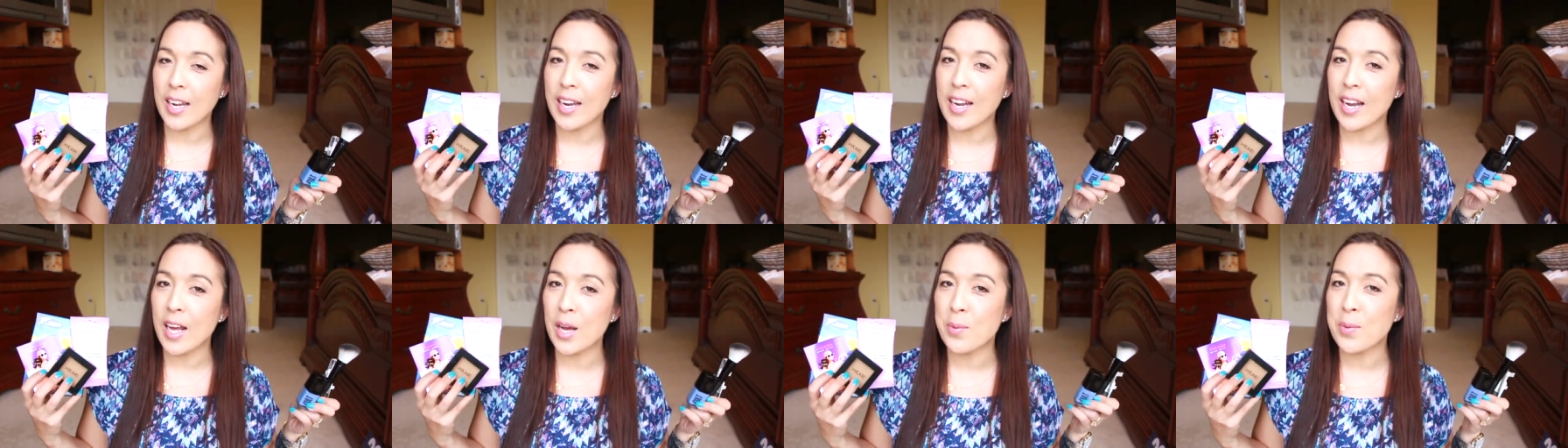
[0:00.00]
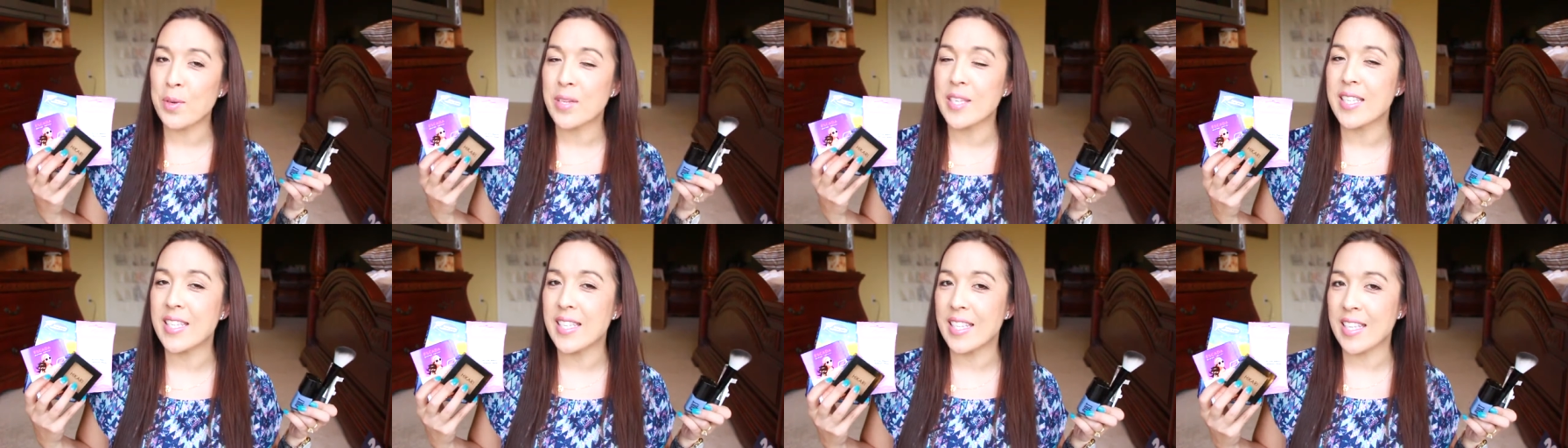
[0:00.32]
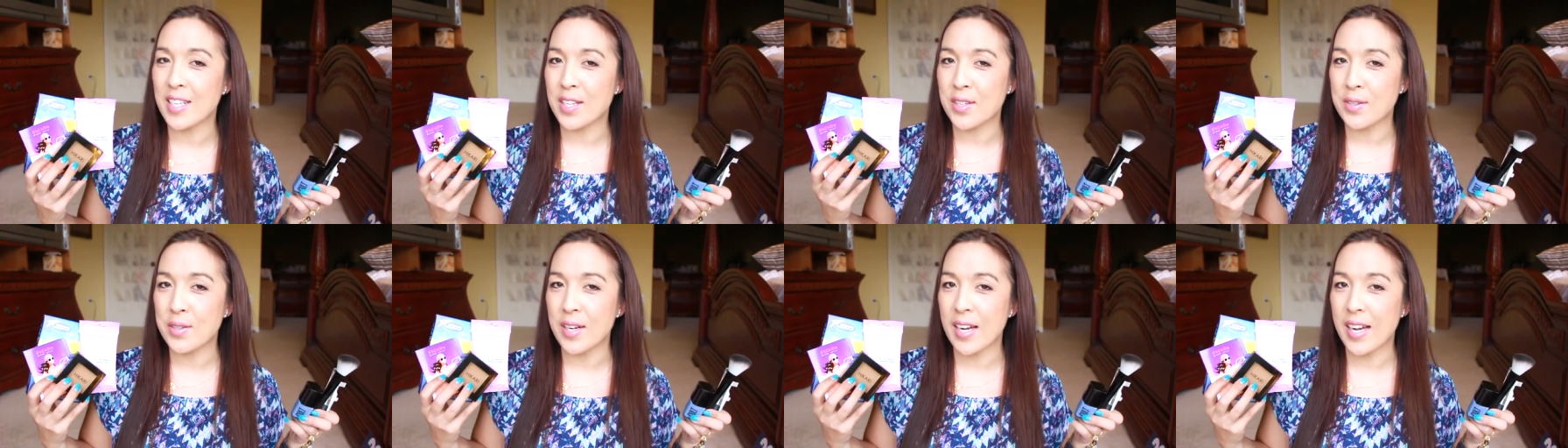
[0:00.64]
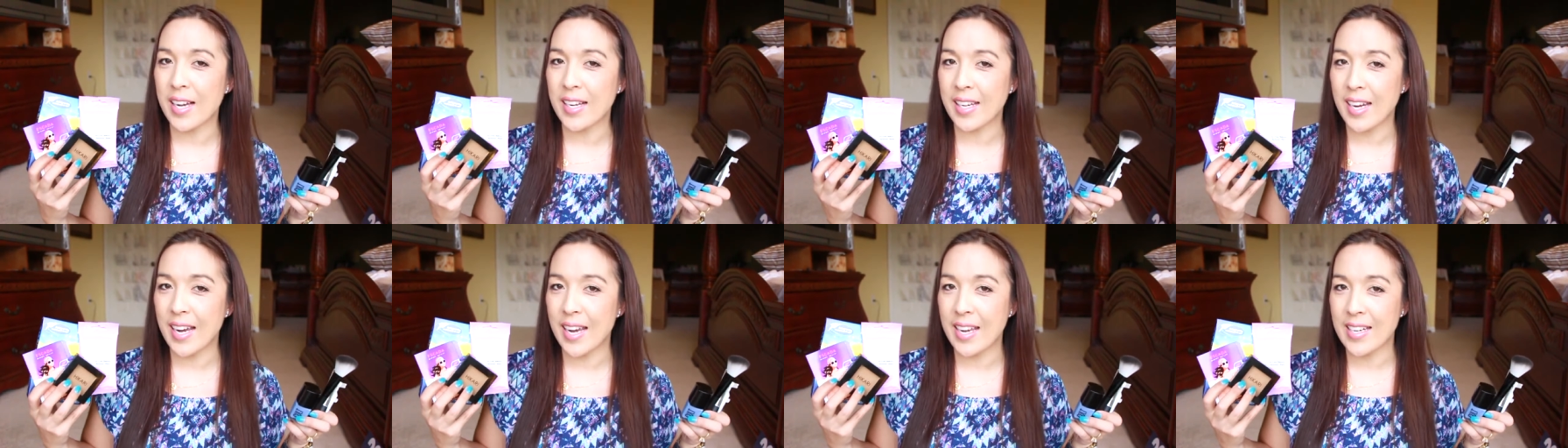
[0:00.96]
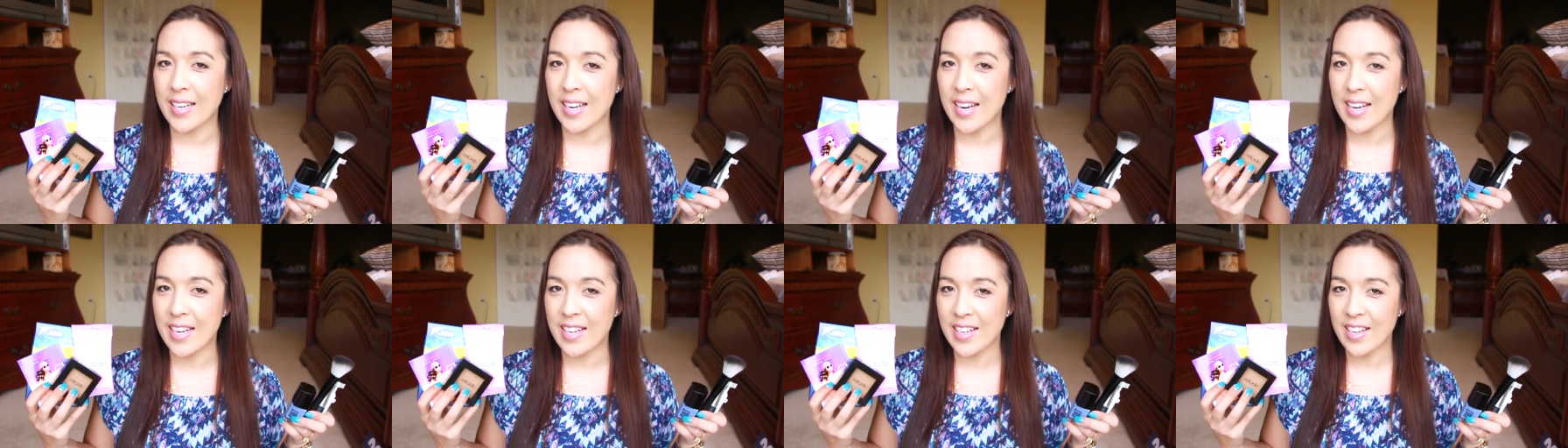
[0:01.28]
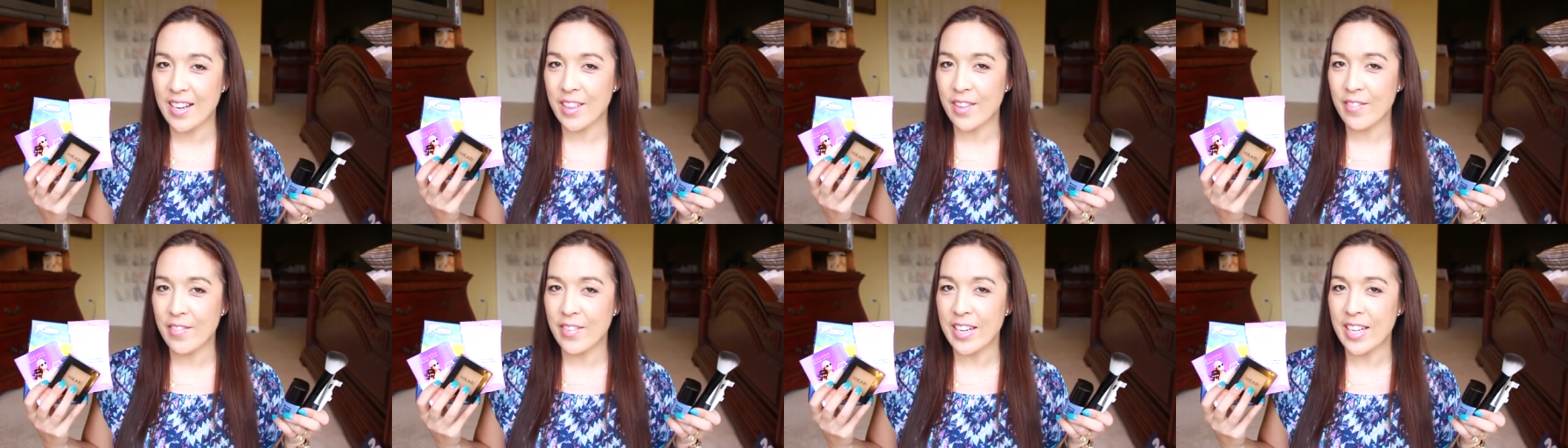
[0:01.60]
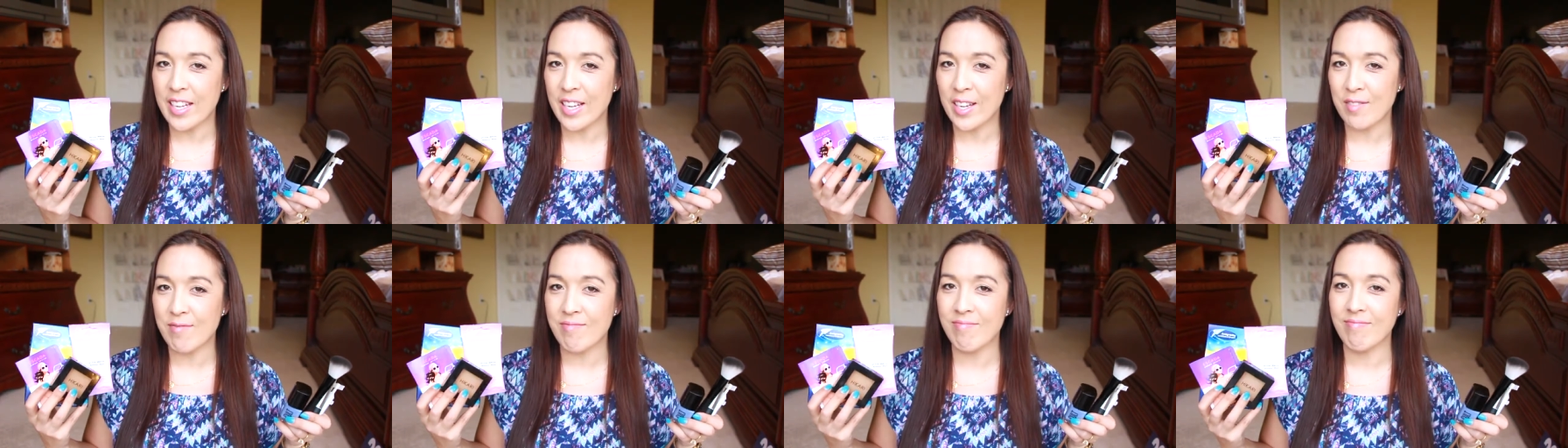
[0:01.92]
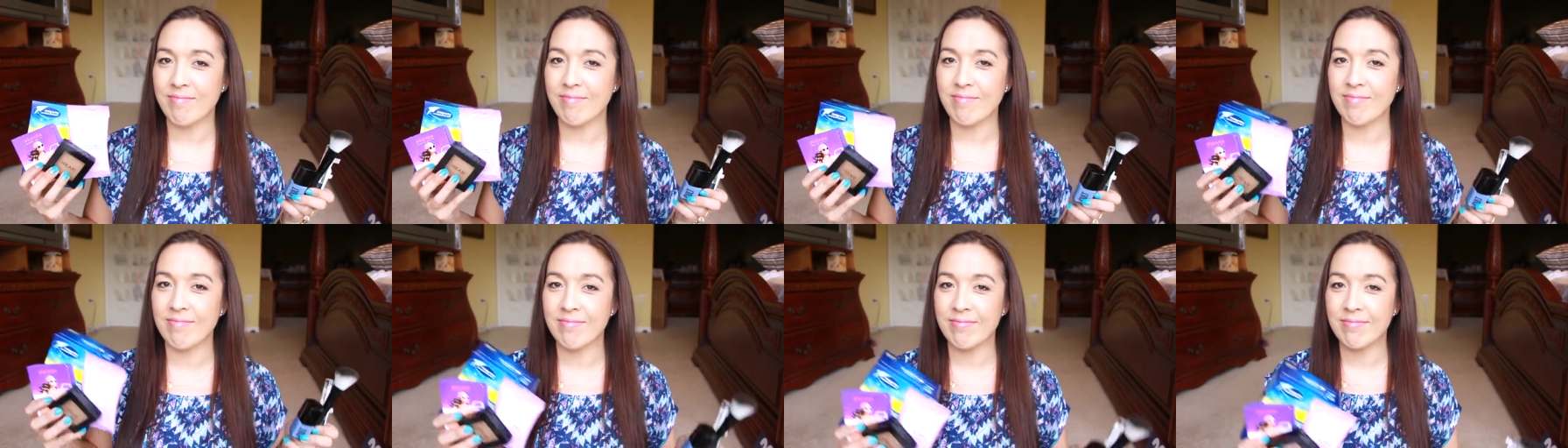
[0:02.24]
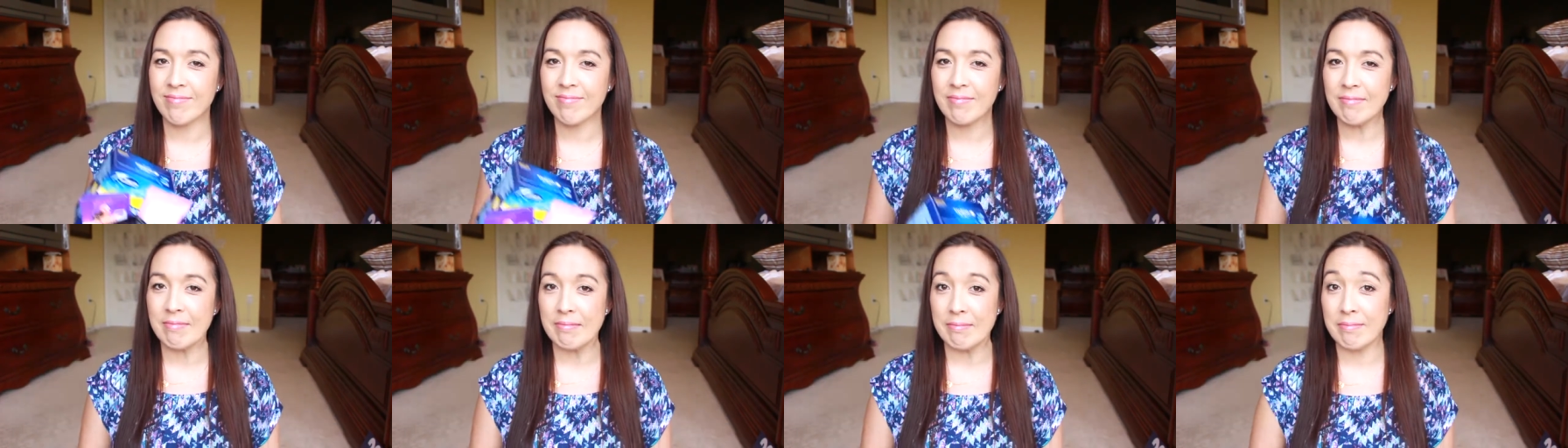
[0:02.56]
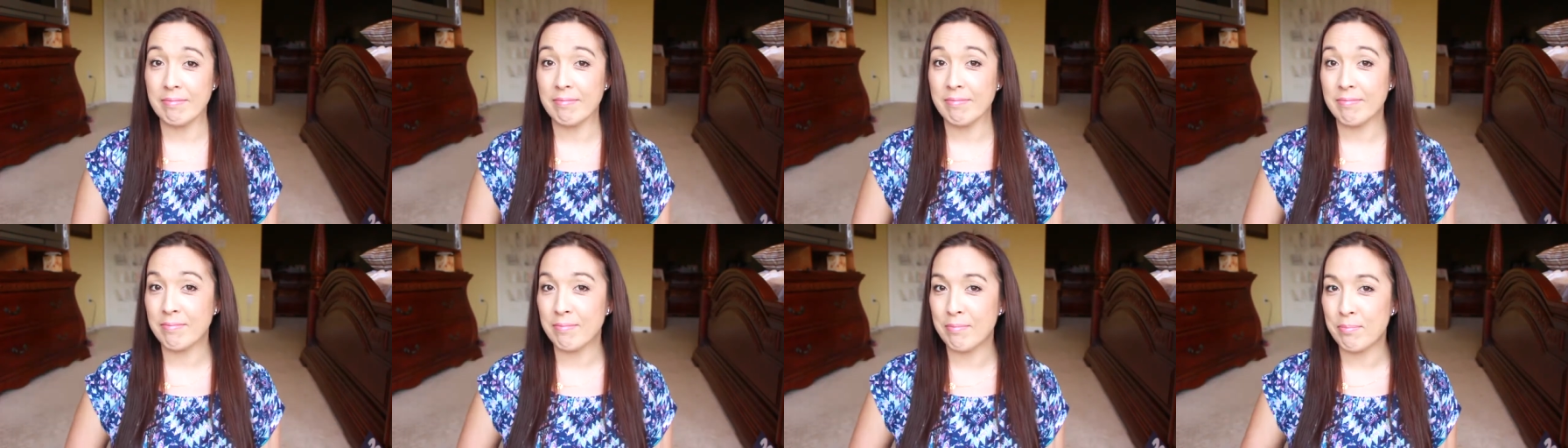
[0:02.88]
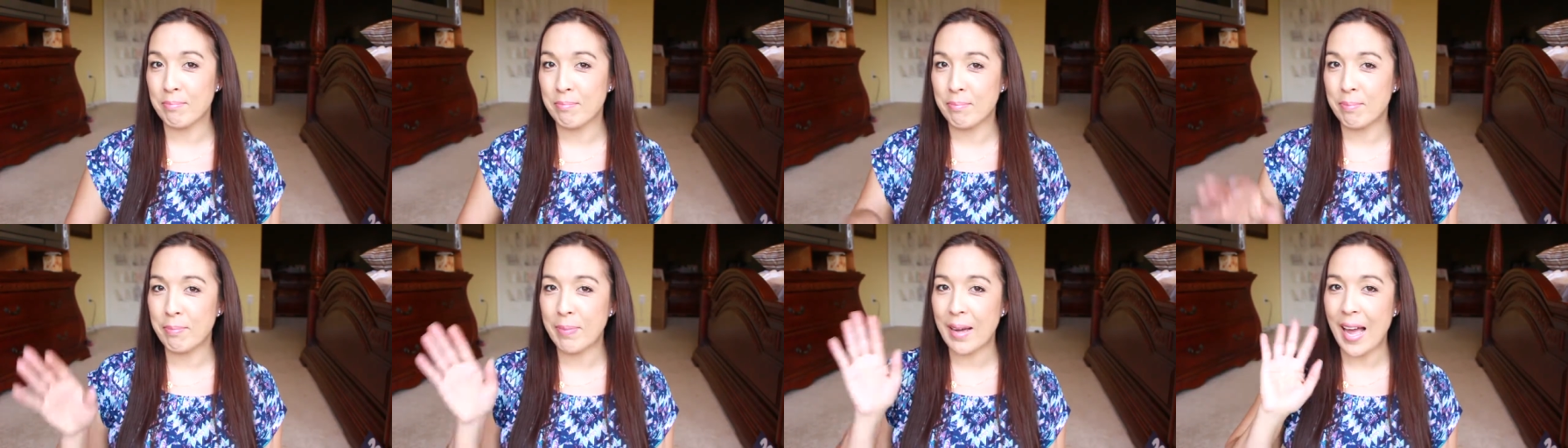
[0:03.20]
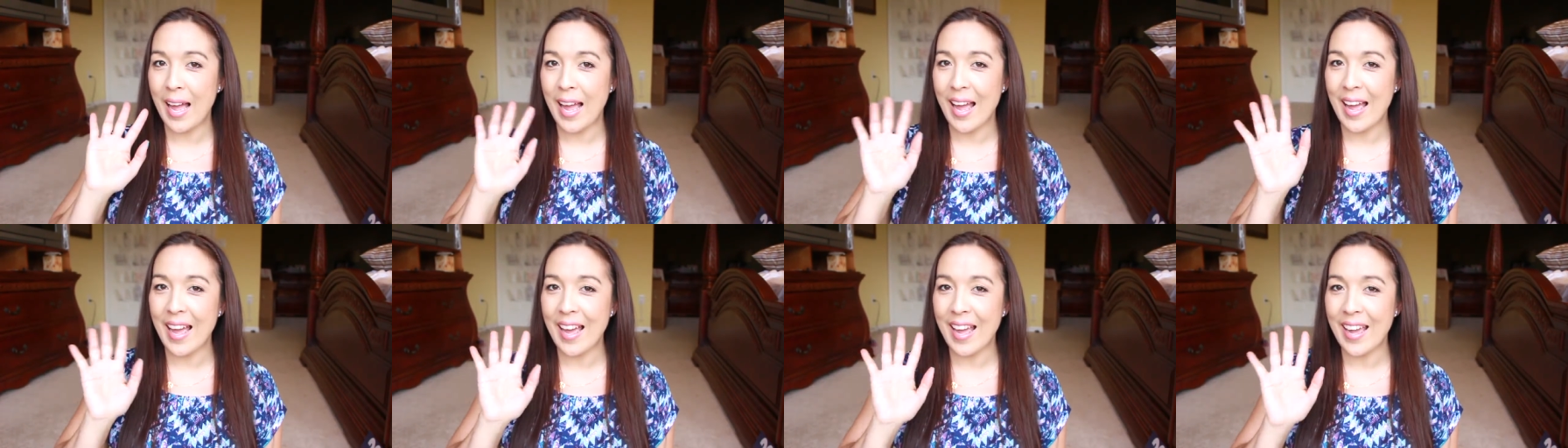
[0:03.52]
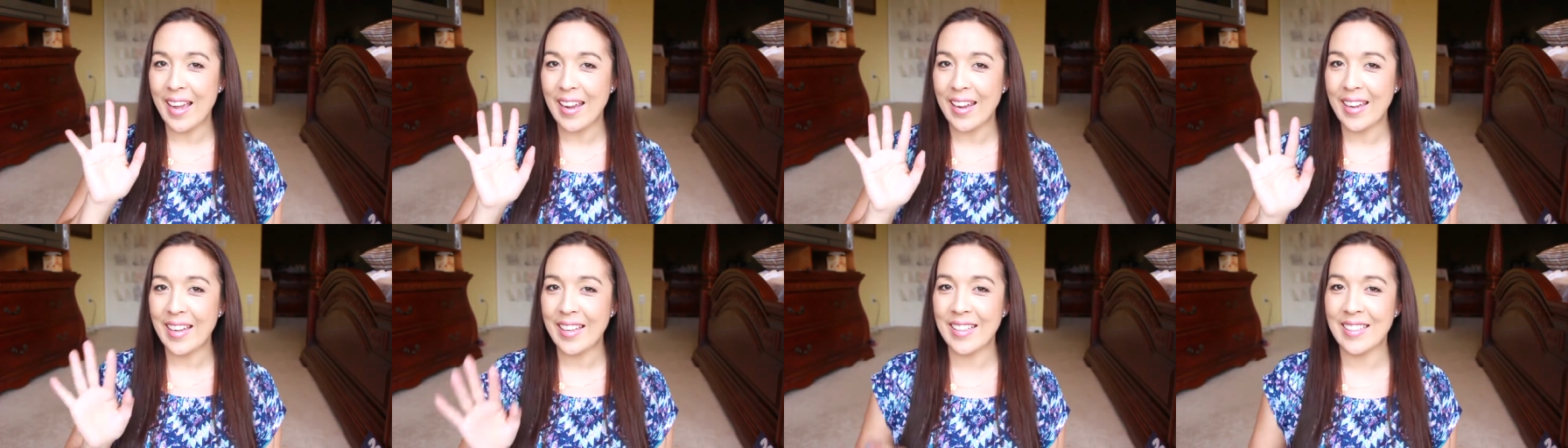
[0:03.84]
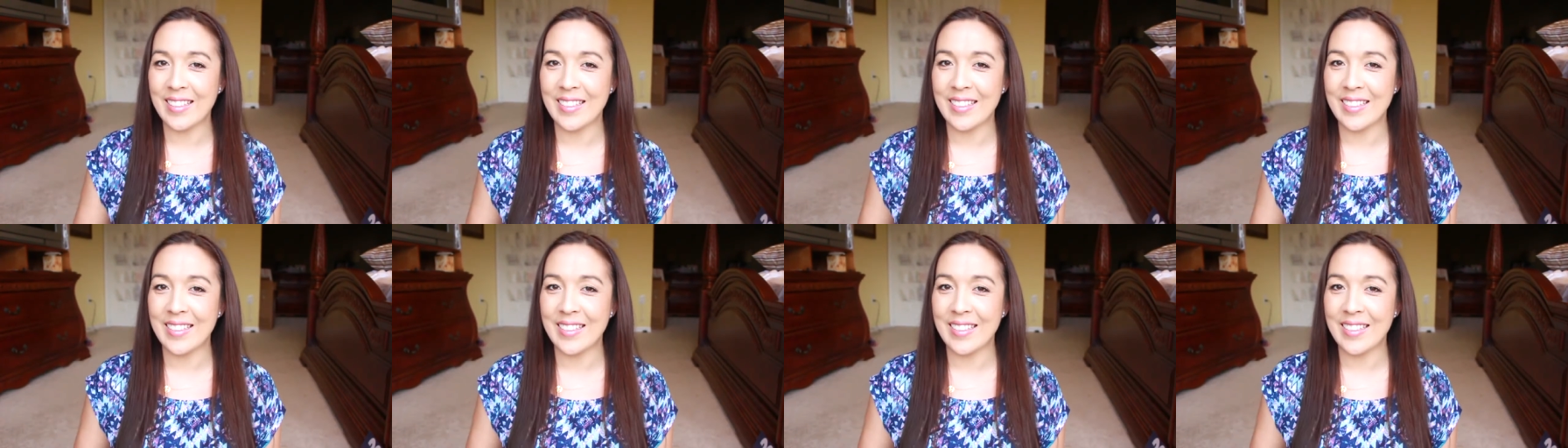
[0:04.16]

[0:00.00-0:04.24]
and I will see you again in another video. Bye!